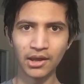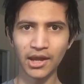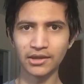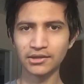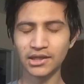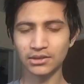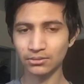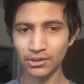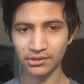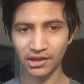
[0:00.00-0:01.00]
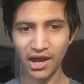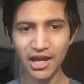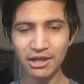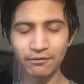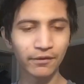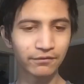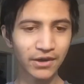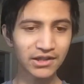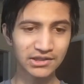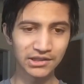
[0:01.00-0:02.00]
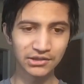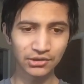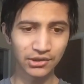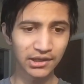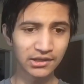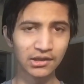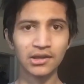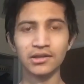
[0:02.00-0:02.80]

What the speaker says: And guess what? I have a fast internet.